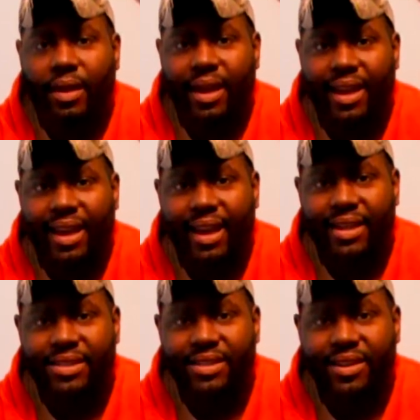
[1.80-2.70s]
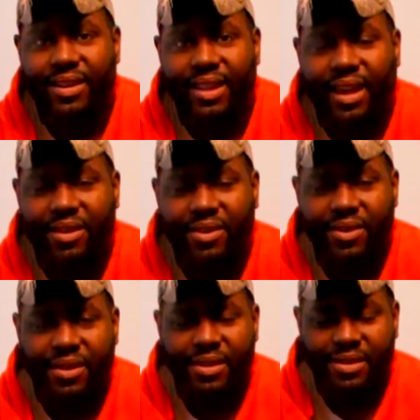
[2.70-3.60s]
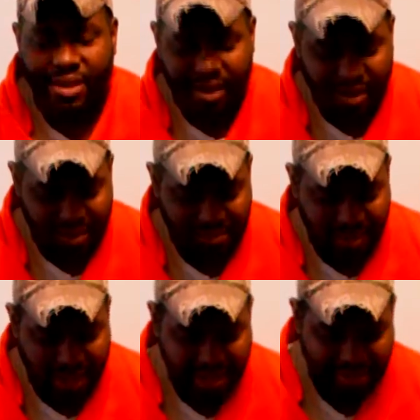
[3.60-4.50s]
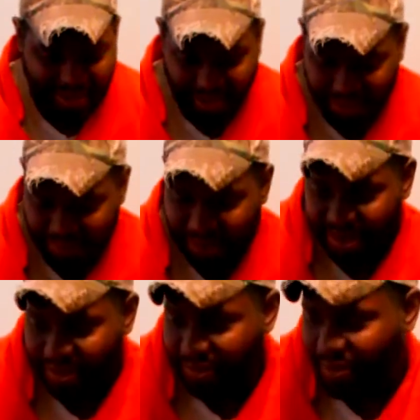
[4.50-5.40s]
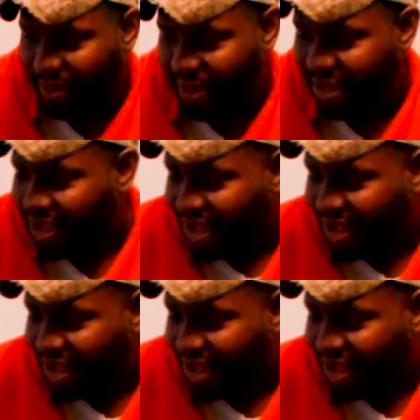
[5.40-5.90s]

Hey guys, Journey to the Outdoors. I have a great video for you.